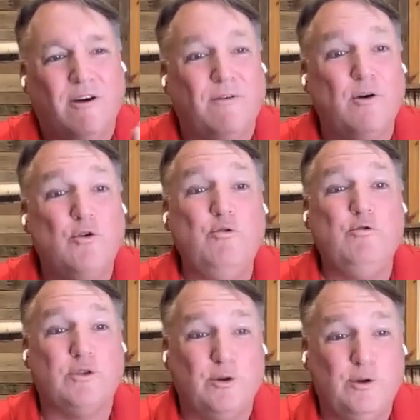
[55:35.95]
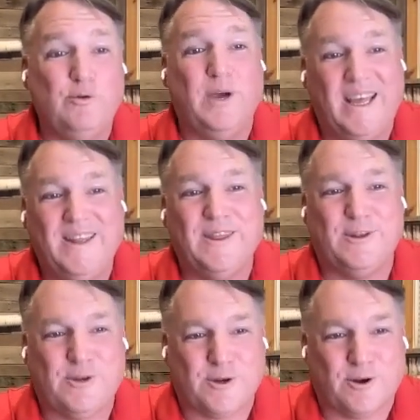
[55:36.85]
of who's who in
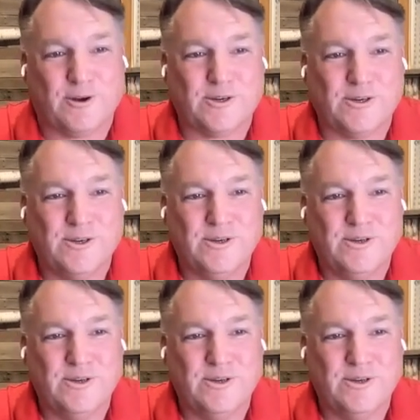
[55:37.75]
the church,